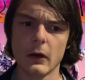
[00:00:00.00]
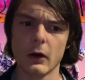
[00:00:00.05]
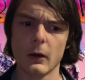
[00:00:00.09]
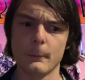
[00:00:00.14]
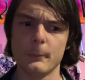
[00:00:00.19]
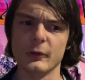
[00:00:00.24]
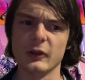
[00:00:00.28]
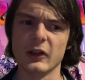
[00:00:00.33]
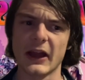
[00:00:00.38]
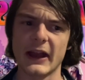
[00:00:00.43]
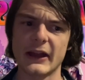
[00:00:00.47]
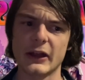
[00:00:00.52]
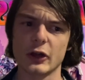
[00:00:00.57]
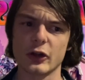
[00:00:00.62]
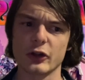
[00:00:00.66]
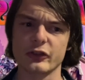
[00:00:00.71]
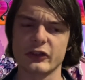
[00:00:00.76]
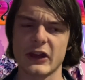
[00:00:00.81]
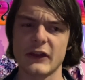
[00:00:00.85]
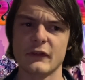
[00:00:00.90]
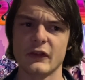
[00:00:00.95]

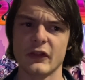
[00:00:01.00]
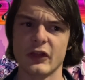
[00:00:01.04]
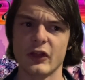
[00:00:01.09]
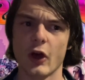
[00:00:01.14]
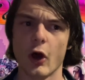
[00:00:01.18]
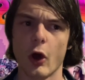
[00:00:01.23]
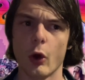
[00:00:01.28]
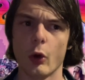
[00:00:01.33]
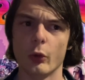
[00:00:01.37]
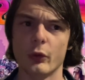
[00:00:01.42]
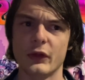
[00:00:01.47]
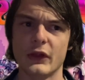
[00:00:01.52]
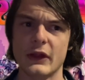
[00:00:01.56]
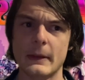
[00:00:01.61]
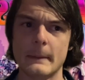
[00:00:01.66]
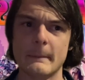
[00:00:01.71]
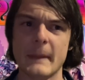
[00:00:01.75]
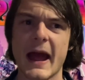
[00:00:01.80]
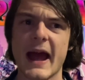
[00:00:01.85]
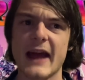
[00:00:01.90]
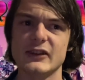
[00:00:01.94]
players, even though the
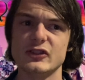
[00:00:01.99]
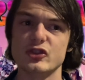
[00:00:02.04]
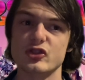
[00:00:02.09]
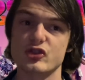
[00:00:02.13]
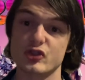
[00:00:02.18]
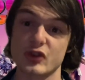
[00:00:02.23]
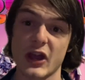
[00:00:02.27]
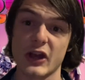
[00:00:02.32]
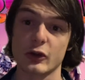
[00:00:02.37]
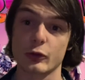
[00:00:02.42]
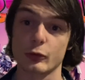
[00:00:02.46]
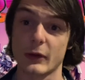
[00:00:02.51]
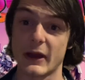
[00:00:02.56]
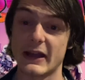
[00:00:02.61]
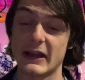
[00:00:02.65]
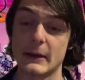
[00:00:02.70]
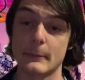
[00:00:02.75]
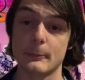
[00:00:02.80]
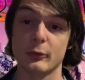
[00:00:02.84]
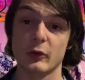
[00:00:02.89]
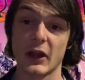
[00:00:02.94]

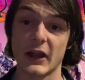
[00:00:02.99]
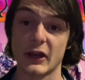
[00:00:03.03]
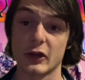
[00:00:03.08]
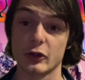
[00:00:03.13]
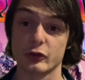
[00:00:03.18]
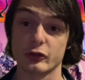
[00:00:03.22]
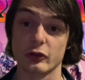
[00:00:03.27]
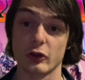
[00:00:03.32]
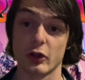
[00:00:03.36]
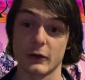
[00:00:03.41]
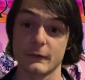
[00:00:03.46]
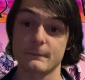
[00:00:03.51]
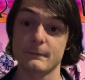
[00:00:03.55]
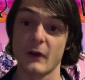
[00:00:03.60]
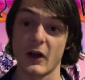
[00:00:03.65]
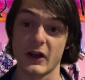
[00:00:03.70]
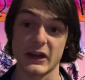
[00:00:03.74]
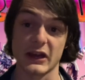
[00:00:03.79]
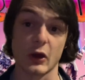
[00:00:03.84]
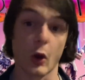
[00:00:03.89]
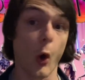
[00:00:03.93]
Madden-generated players look
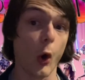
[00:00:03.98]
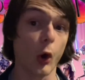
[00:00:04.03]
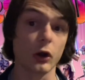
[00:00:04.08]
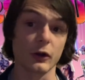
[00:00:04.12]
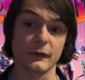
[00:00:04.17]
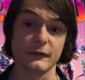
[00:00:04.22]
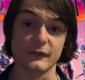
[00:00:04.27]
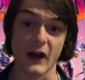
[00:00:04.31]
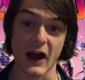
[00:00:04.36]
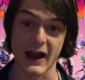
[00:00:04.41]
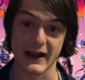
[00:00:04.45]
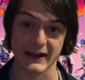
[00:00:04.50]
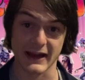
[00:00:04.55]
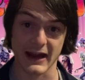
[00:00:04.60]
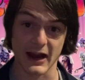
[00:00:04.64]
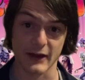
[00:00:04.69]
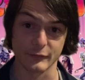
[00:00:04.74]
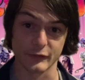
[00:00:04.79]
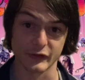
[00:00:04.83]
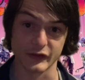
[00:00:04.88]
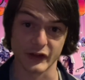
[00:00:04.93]
fucking horrifying
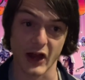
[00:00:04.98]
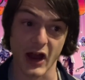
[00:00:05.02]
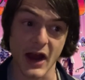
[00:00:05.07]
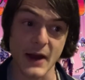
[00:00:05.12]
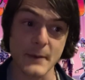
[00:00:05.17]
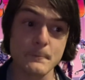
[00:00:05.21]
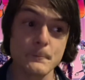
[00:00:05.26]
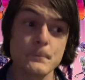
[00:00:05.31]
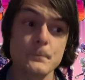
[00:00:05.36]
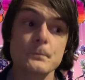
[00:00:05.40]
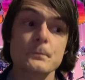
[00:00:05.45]
half the time.